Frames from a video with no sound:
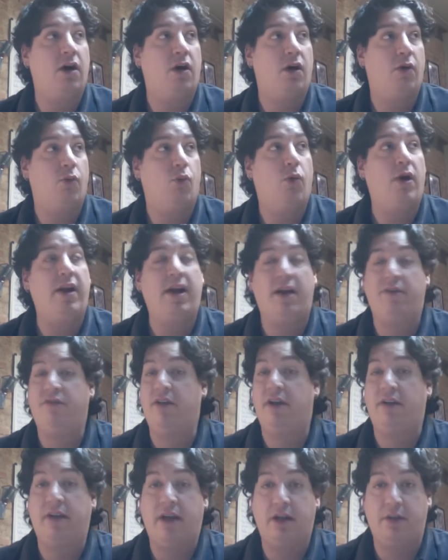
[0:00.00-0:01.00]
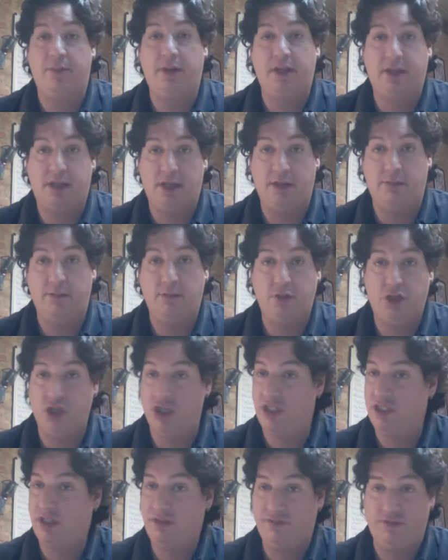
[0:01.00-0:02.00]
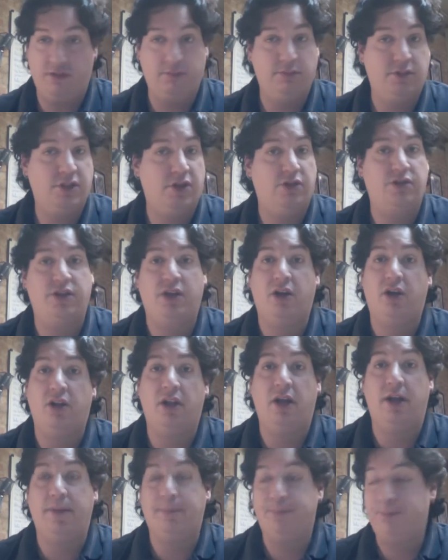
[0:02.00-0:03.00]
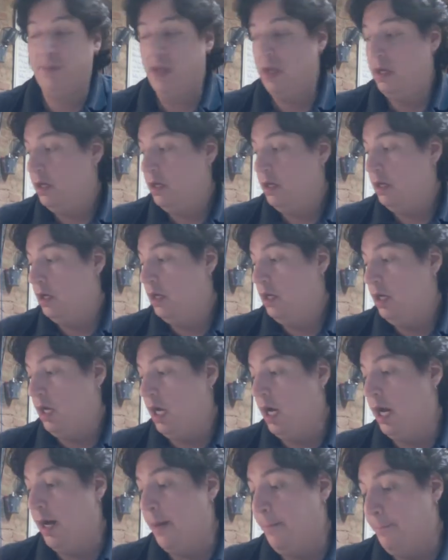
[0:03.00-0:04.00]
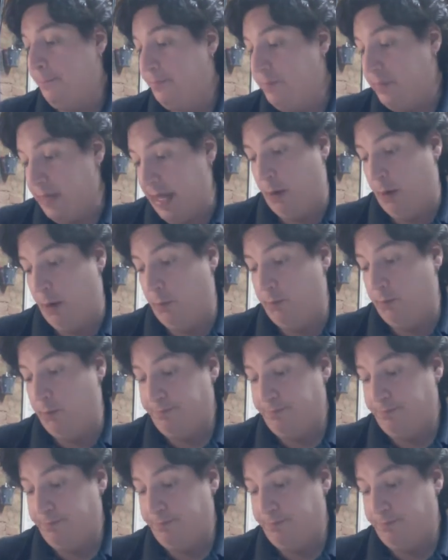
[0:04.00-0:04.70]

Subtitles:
on what I found out about them just from searching online. Now,